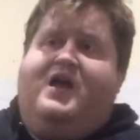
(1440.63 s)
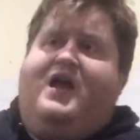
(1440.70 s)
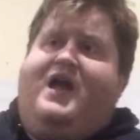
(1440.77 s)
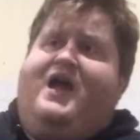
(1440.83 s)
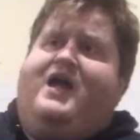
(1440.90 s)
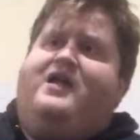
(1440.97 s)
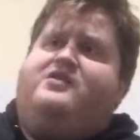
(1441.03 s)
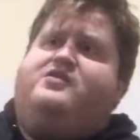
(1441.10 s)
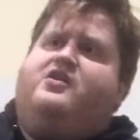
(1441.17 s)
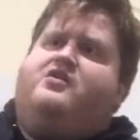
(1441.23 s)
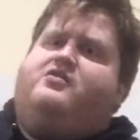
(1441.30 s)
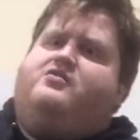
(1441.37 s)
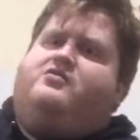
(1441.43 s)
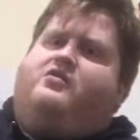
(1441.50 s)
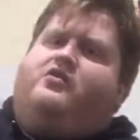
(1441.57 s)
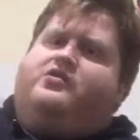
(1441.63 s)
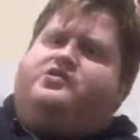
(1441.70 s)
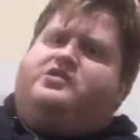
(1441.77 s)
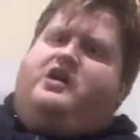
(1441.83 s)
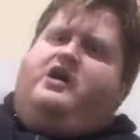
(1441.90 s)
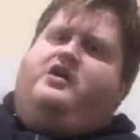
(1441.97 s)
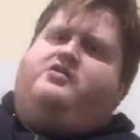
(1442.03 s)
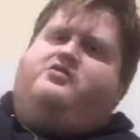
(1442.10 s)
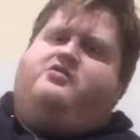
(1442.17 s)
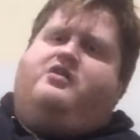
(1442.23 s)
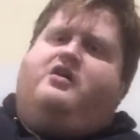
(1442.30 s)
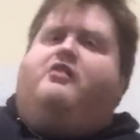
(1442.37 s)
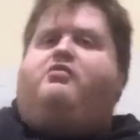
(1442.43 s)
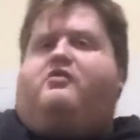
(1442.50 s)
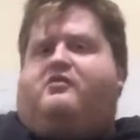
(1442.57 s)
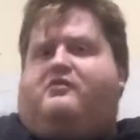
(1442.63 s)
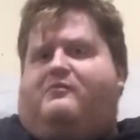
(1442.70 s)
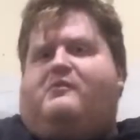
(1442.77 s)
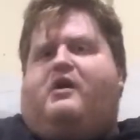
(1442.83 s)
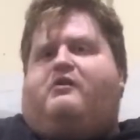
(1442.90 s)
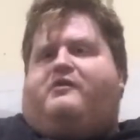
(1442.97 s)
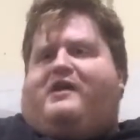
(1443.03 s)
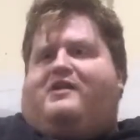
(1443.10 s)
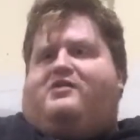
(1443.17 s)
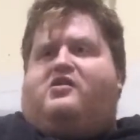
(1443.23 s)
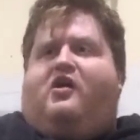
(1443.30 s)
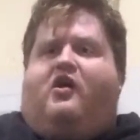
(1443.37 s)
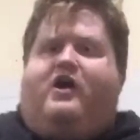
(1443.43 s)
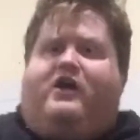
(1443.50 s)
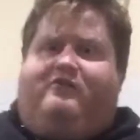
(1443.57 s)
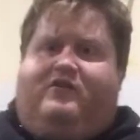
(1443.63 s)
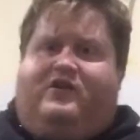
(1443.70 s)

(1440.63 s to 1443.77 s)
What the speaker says: And oh look, I'll get Tiger to